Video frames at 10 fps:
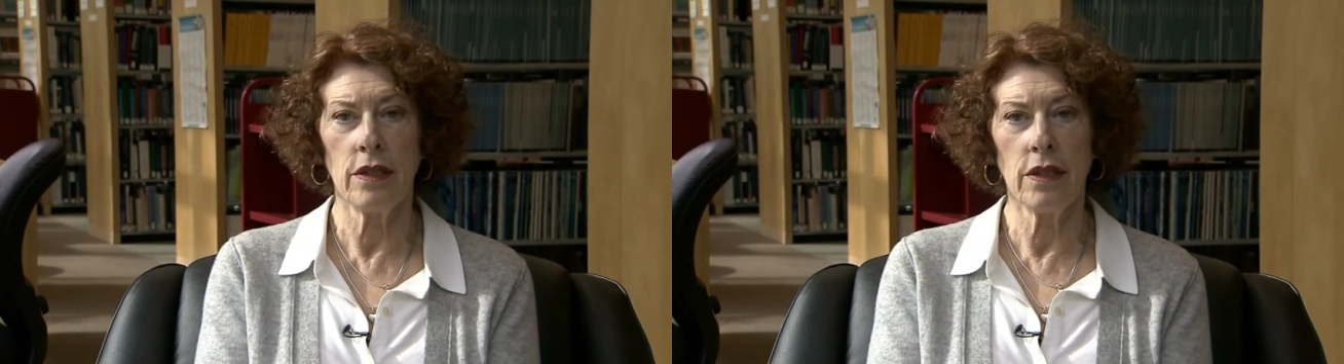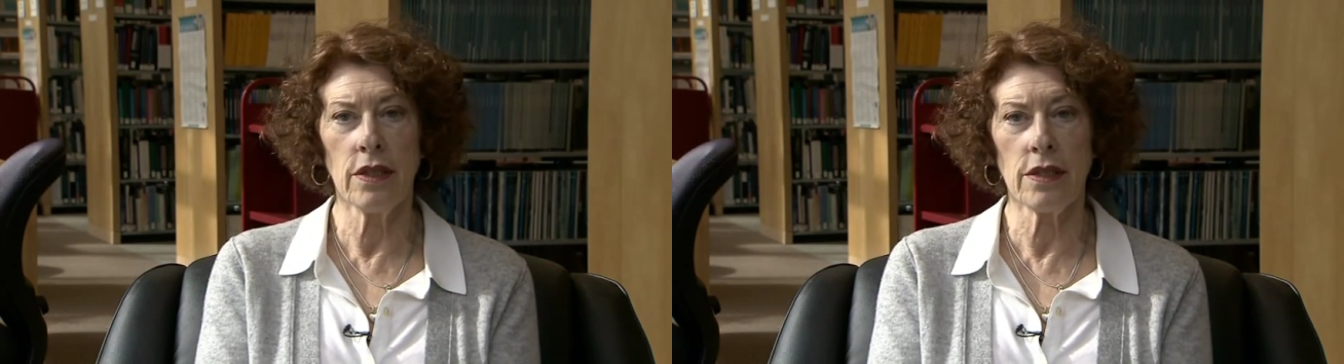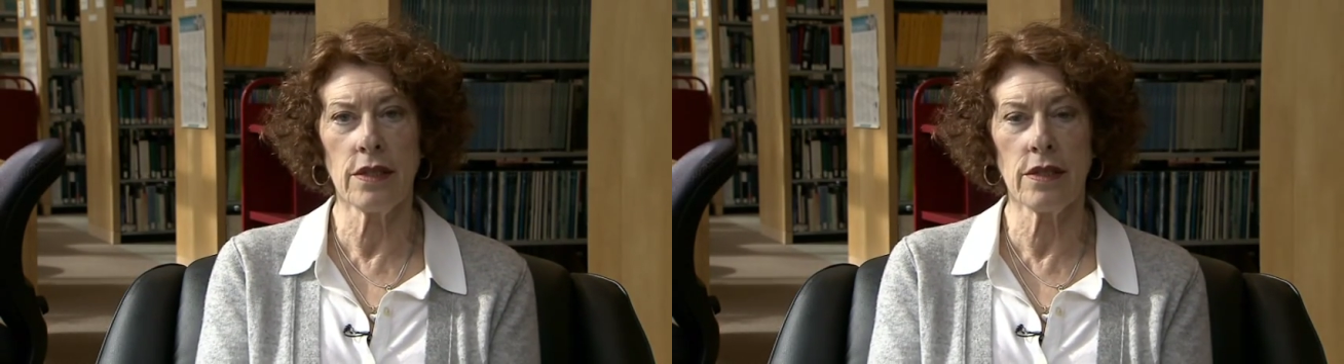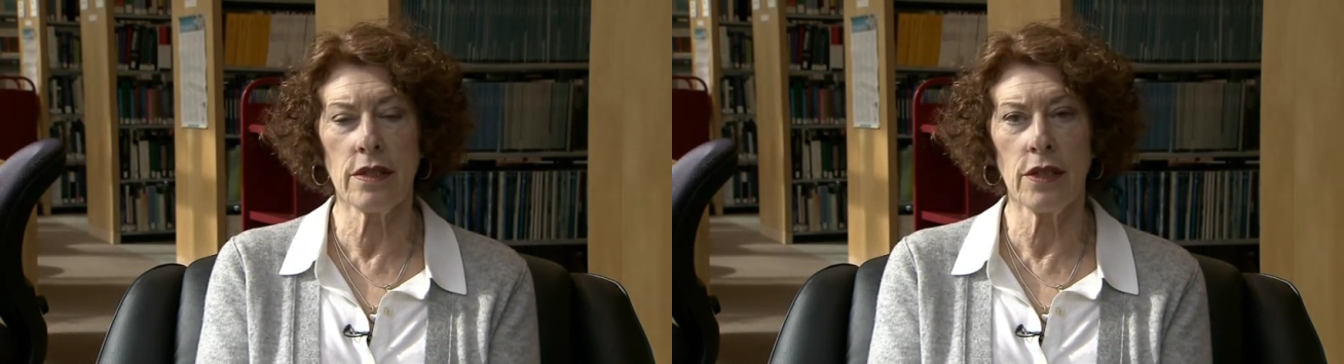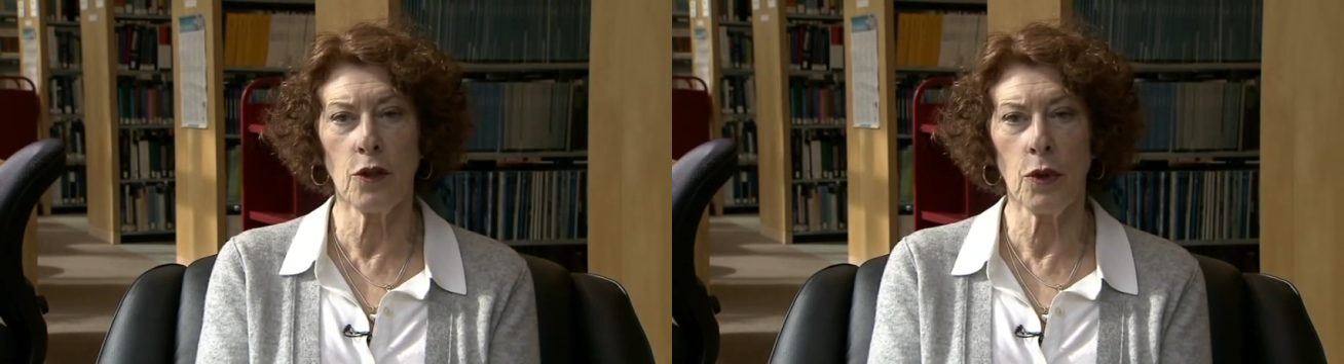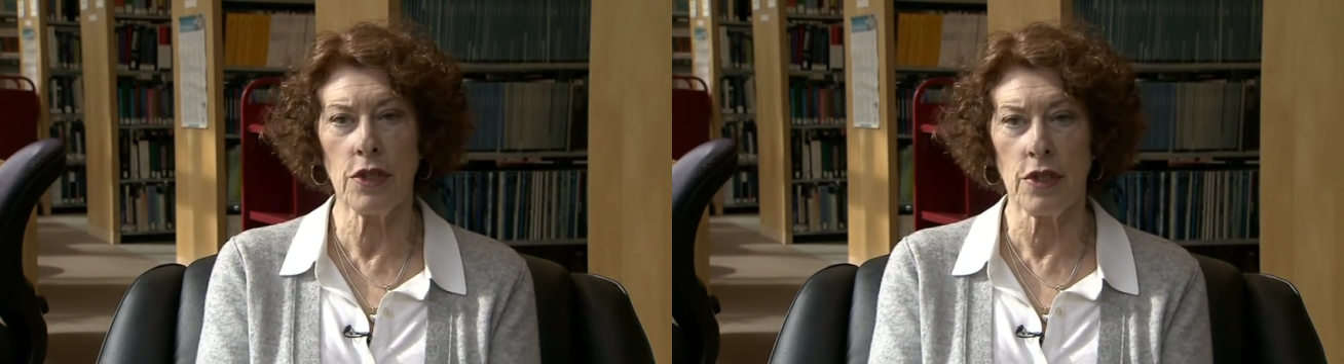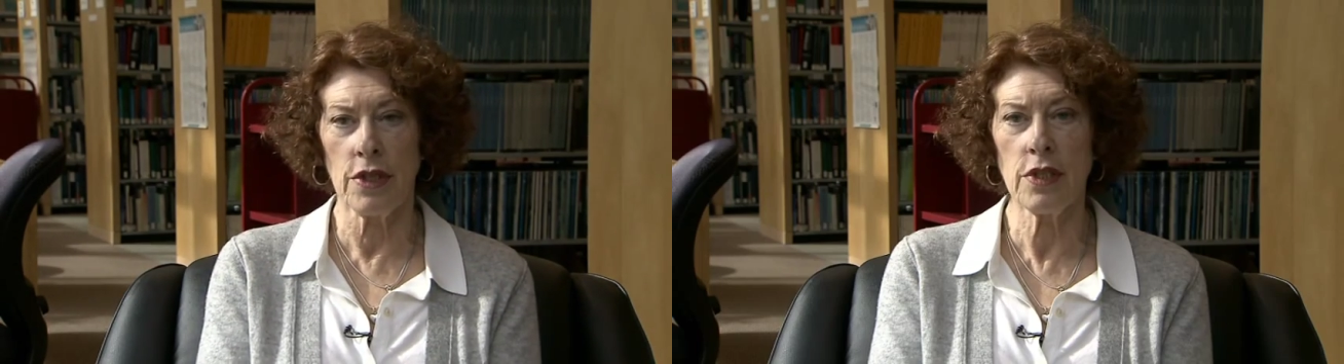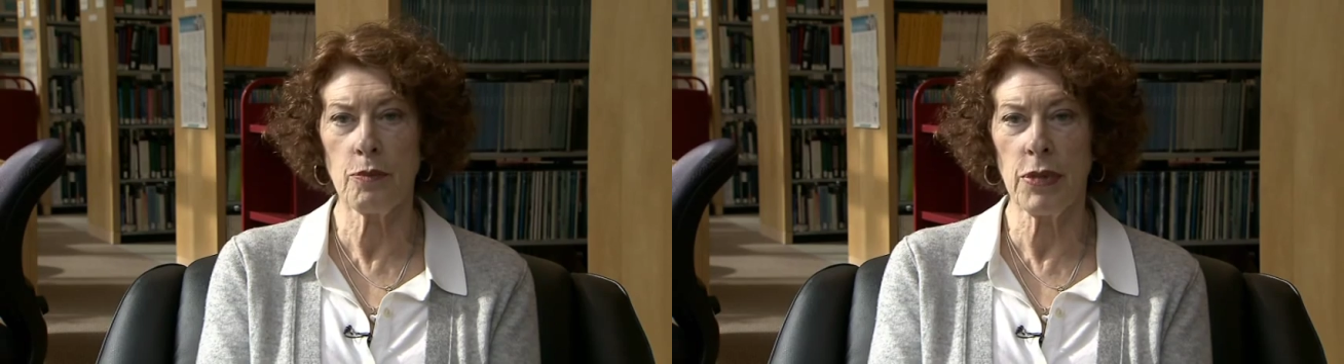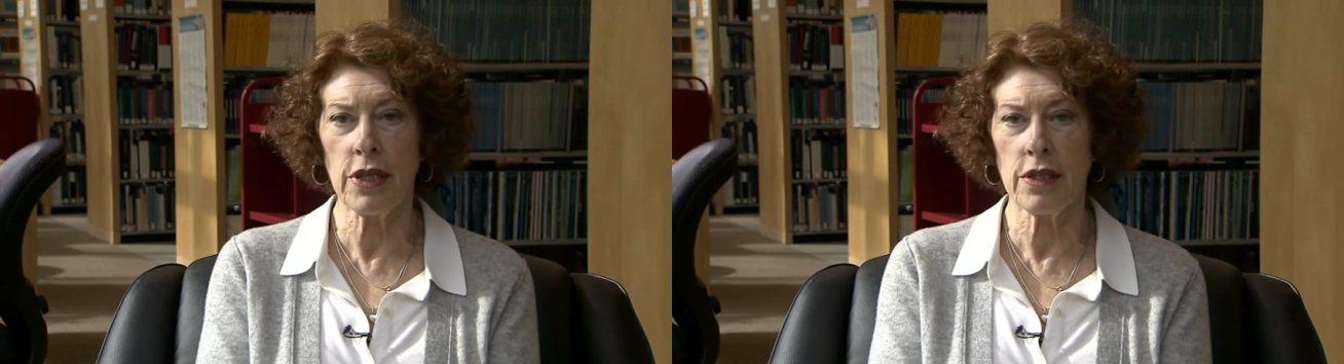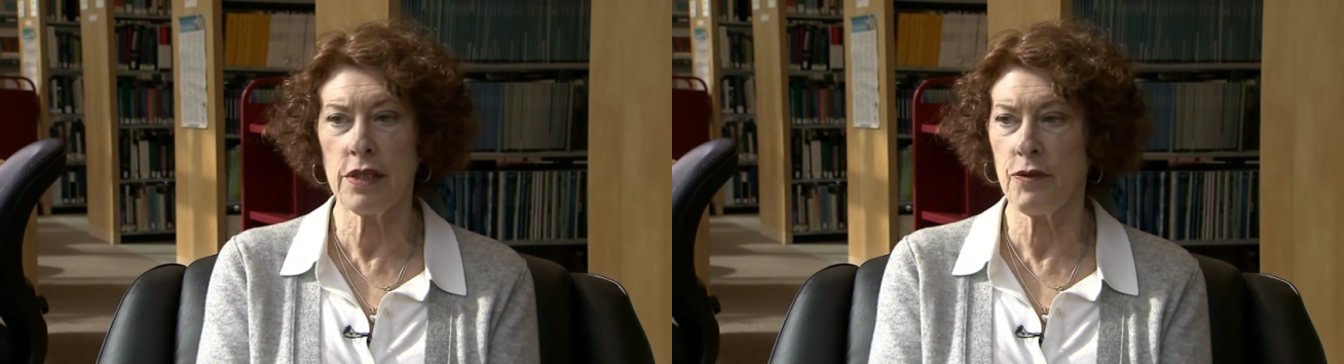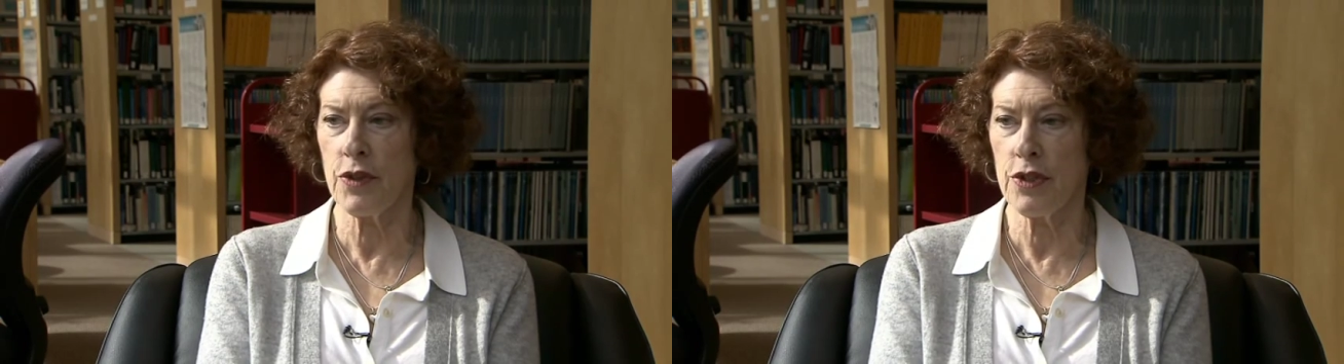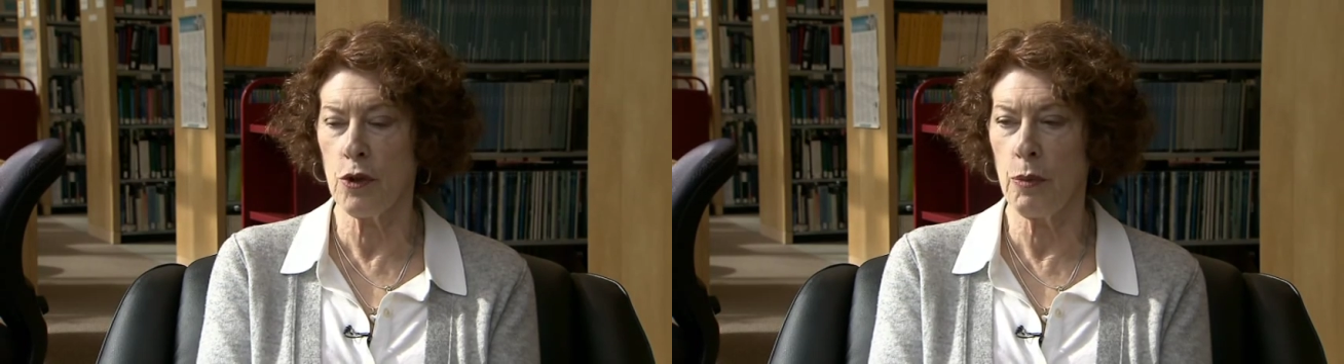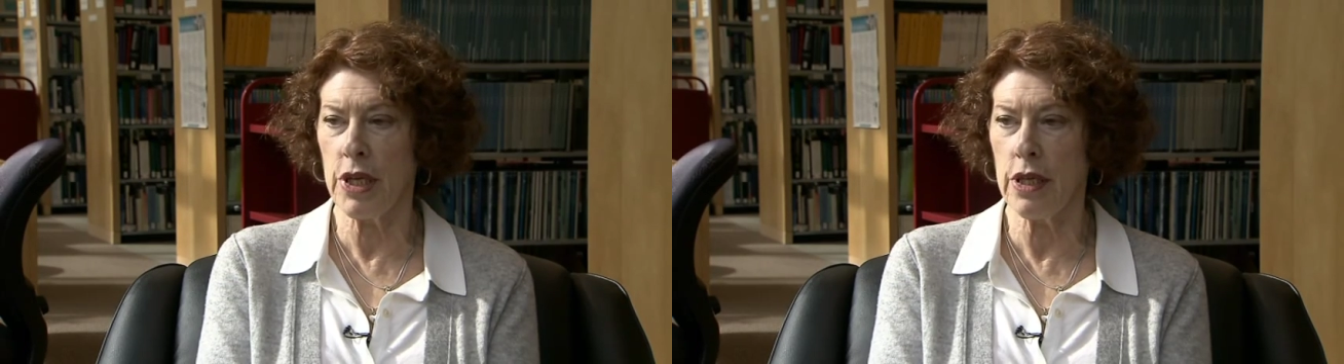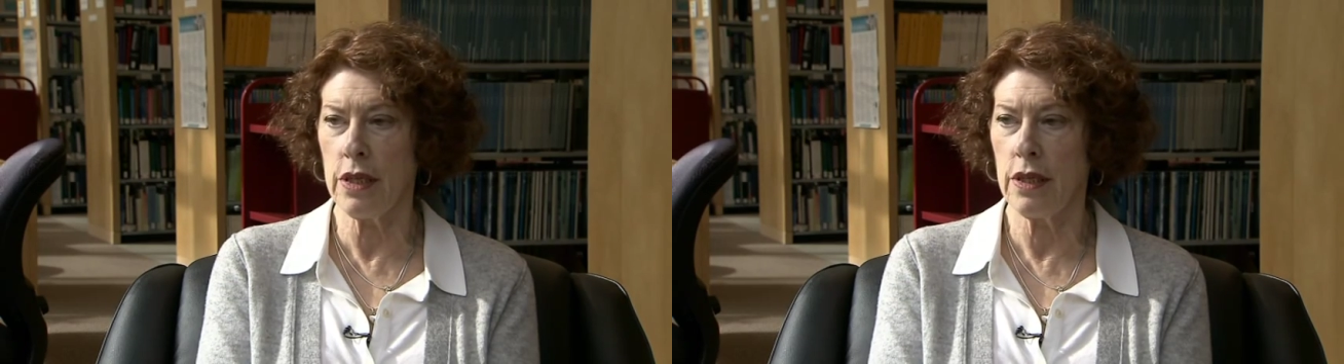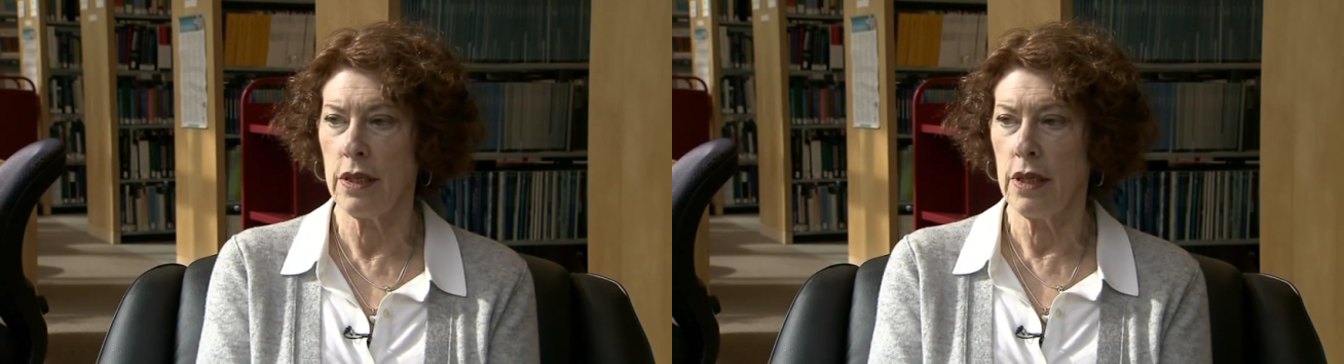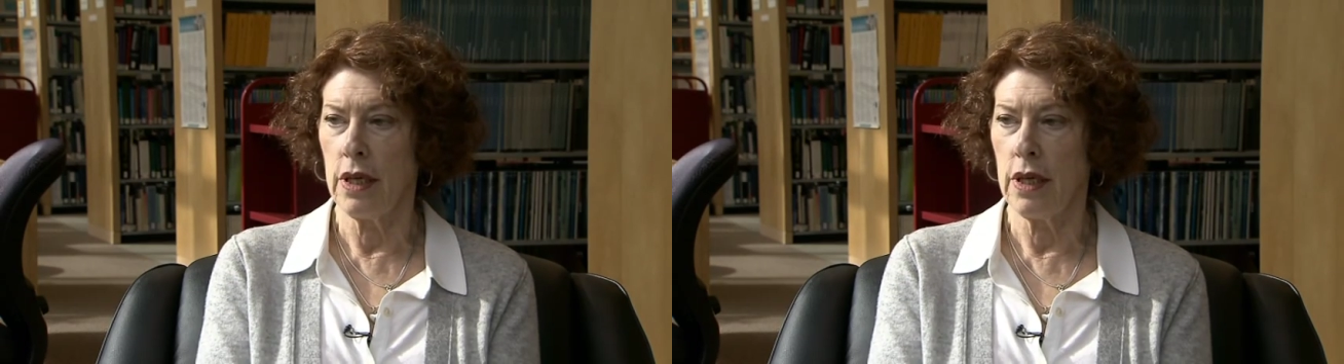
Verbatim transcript: is incredulous because for so many